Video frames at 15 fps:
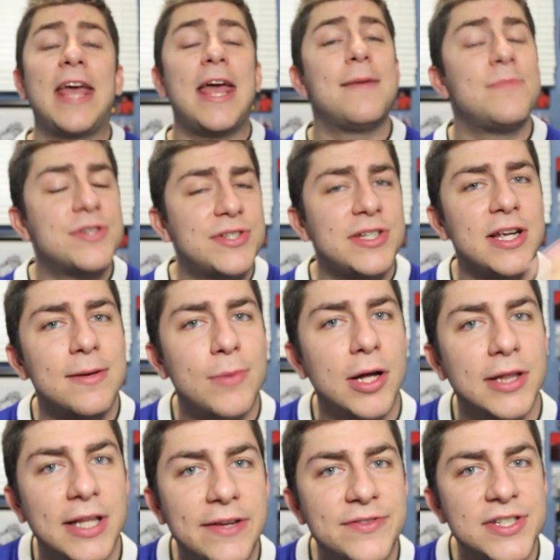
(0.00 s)
game, you see him
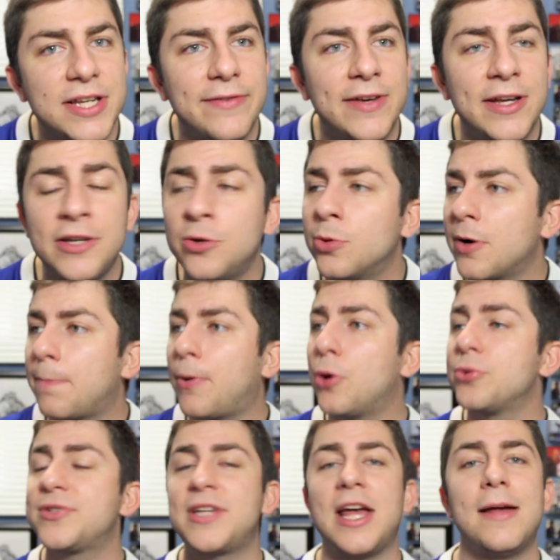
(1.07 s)
on Leafs TV doing a
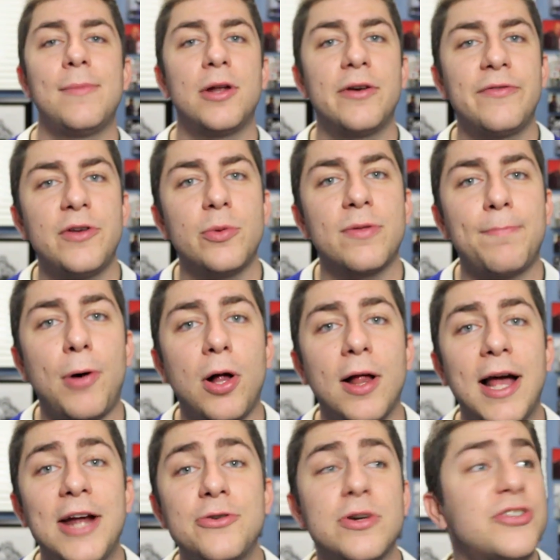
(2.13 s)
post-game interview with Paul
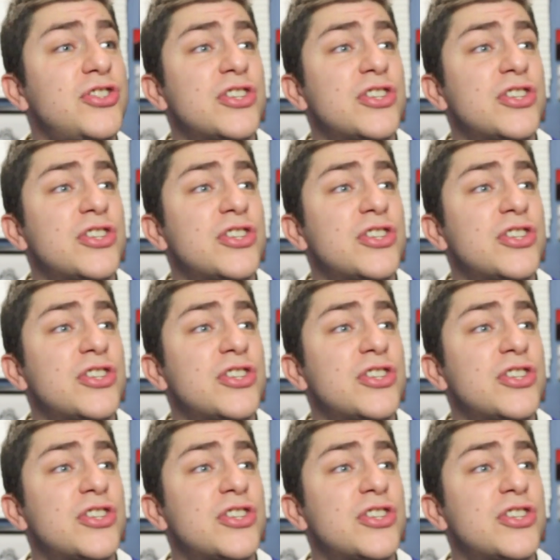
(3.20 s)
Hendrick.